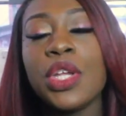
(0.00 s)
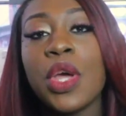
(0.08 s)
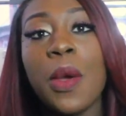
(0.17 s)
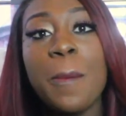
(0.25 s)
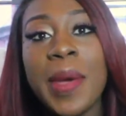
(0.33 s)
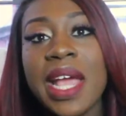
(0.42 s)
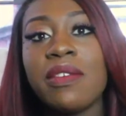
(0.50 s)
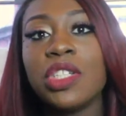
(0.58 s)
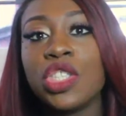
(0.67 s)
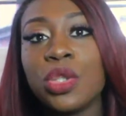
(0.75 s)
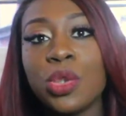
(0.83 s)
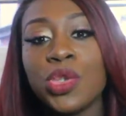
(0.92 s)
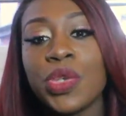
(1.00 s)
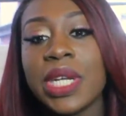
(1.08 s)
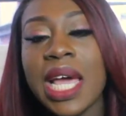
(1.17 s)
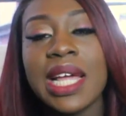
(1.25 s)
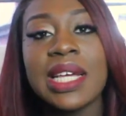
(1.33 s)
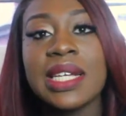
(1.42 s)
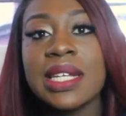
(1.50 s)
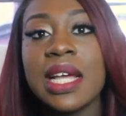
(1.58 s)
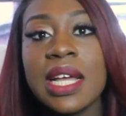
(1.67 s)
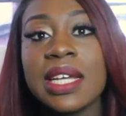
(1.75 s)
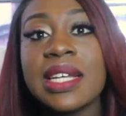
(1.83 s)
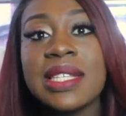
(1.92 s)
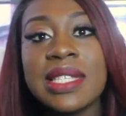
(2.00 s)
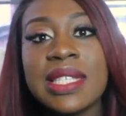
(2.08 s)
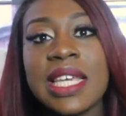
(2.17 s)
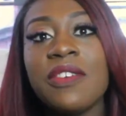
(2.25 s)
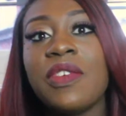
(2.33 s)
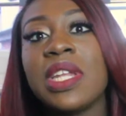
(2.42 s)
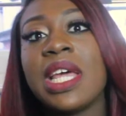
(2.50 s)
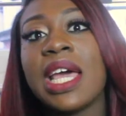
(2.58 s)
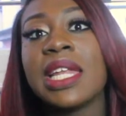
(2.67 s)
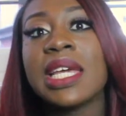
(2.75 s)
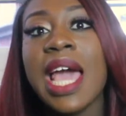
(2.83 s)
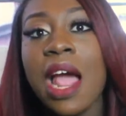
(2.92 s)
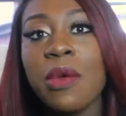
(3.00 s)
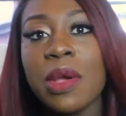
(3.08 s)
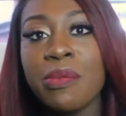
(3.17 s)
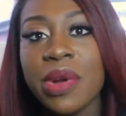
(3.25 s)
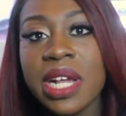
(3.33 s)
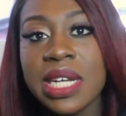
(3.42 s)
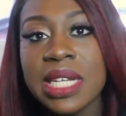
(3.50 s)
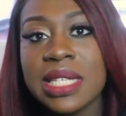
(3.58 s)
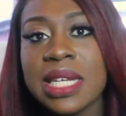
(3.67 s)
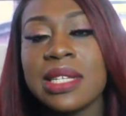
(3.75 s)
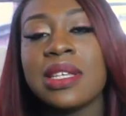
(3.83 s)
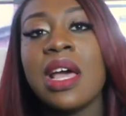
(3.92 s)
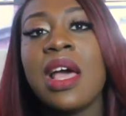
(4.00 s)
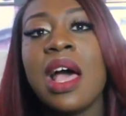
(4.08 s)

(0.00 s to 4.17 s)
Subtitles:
you know, bearing children and conceiving and carrying pregnancies.